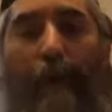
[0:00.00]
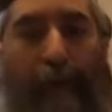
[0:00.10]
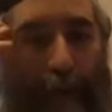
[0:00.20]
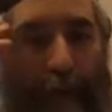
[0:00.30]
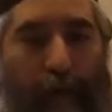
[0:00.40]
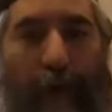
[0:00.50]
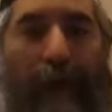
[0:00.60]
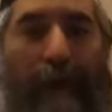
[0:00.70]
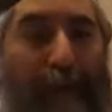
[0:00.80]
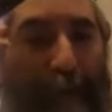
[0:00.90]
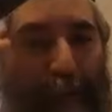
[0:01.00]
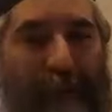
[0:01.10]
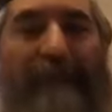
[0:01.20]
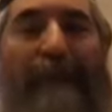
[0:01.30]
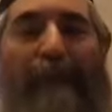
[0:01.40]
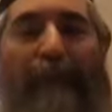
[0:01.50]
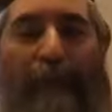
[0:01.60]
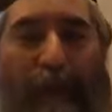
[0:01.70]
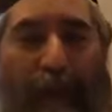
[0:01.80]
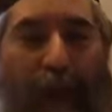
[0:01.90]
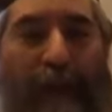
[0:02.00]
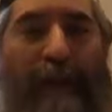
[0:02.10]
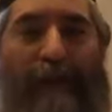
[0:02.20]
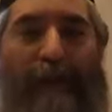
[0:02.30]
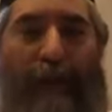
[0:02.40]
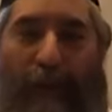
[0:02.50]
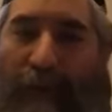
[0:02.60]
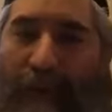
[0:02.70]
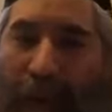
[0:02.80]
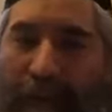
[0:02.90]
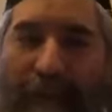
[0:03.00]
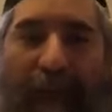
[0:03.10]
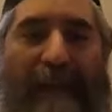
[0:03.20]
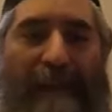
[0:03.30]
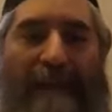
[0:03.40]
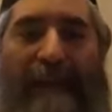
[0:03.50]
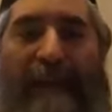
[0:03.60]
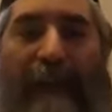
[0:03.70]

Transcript: Through the Torah, through the wisdom, through the knowledge, through the advice,